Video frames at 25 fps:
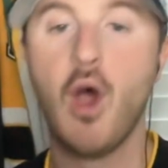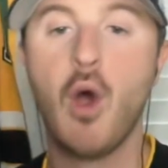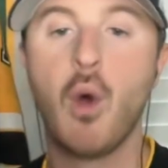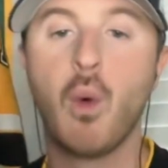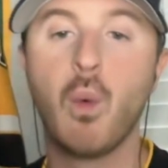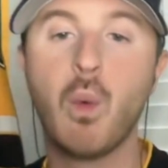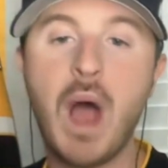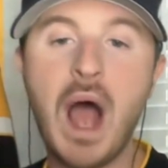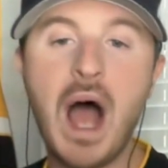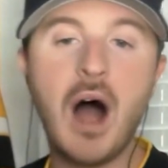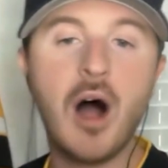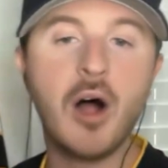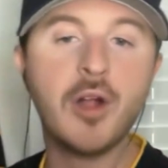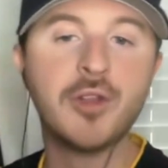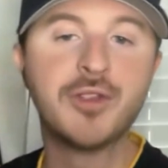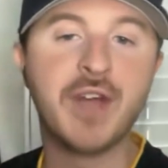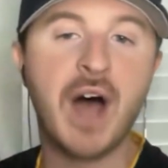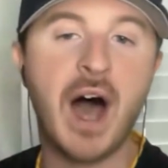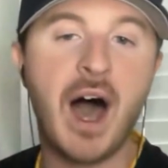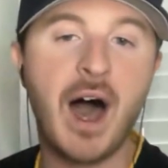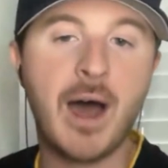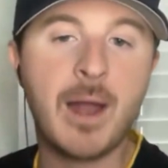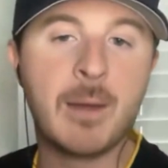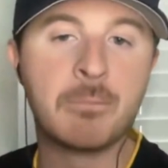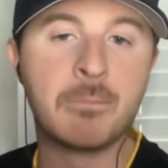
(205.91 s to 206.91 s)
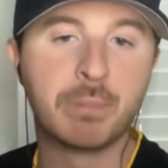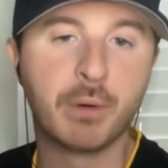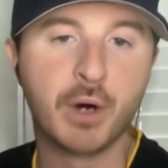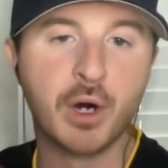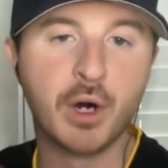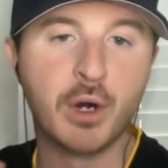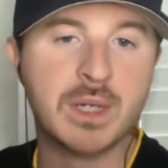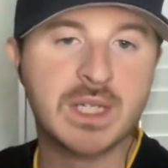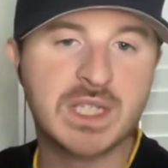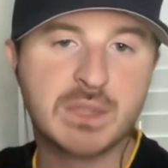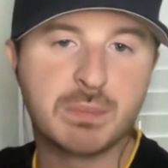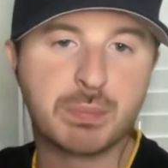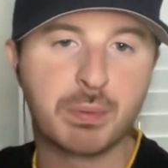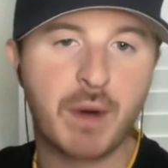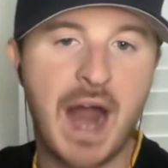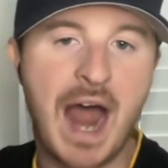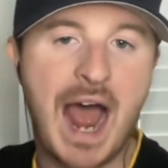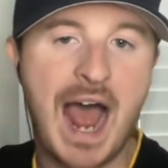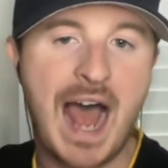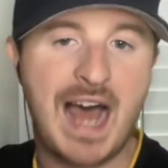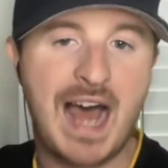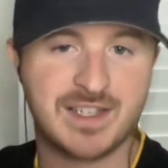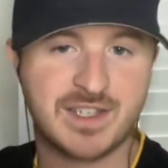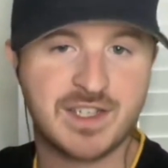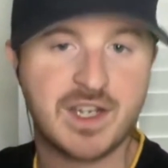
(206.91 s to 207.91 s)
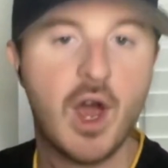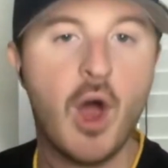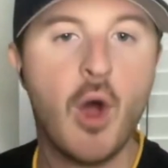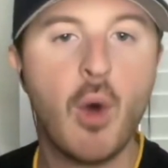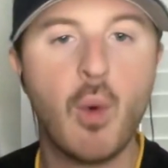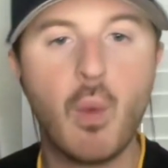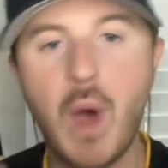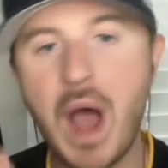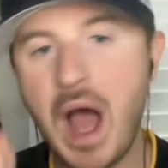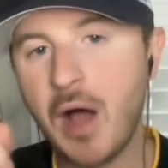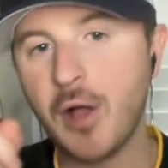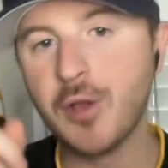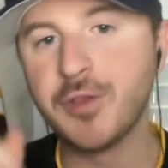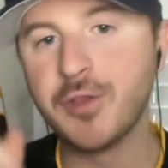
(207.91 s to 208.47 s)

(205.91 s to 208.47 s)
Well done, Bruins brass. Well